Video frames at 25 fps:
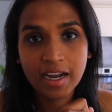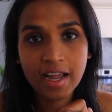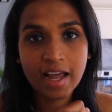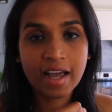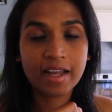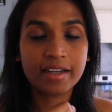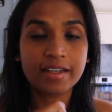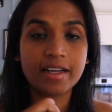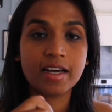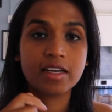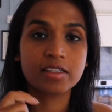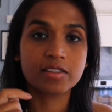
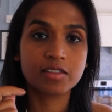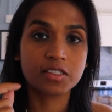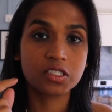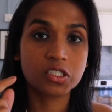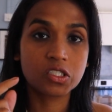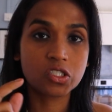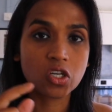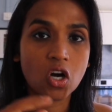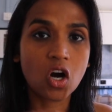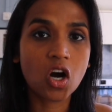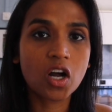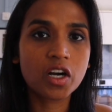and as a
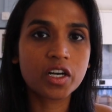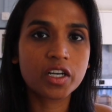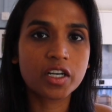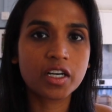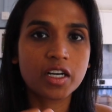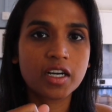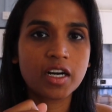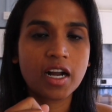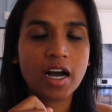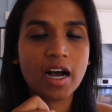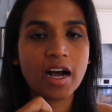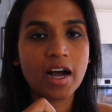
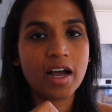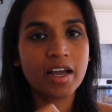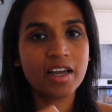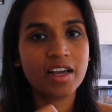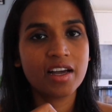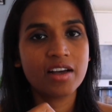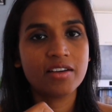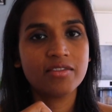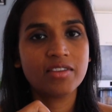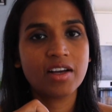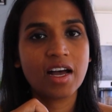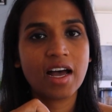daughter I have